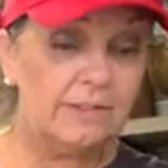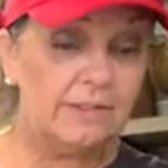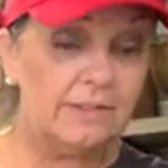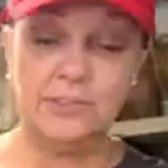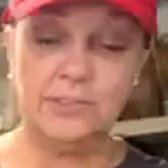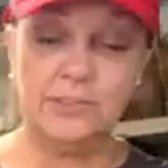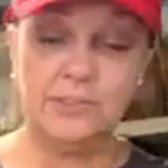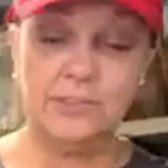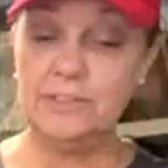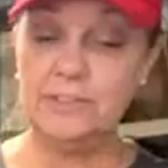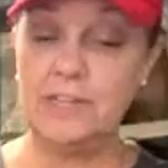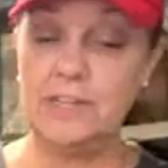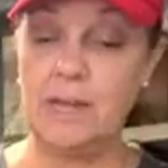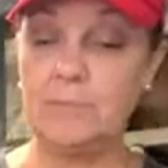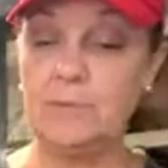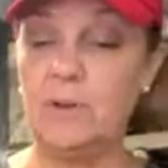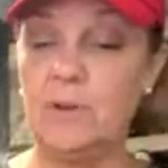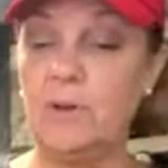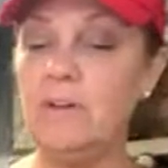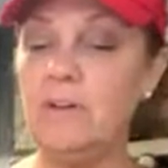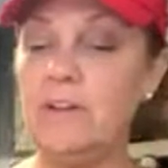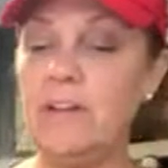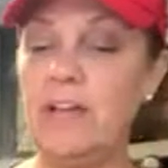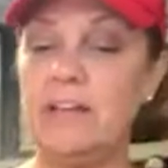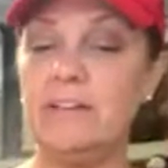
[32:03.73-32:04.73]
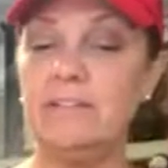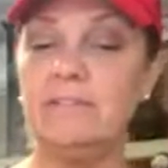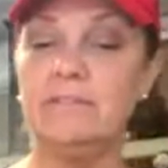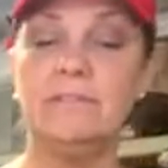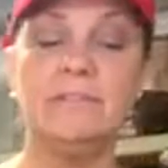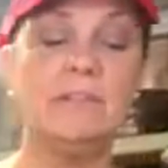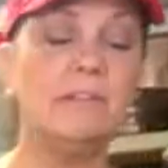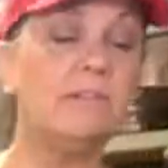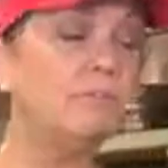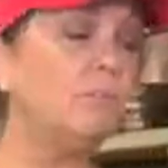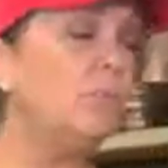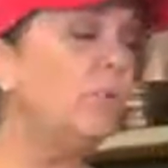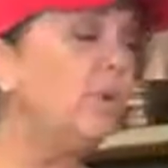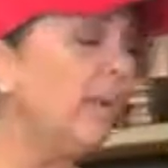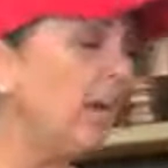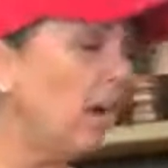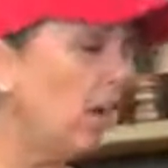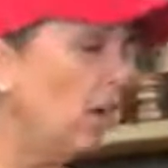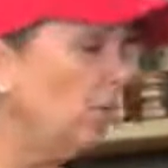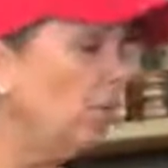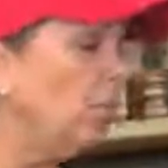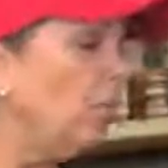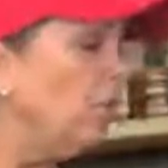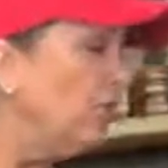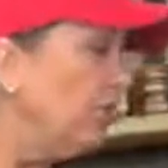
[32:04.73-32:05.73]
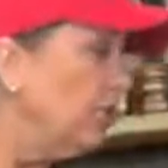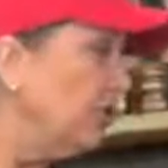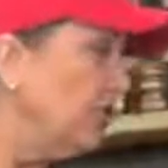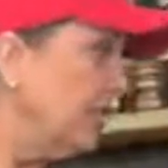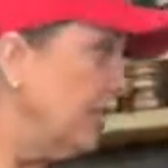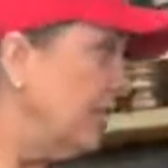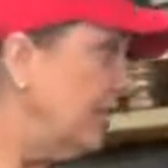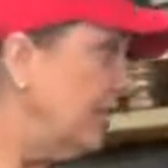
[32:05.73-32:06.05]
Just top coat. Okay, we're just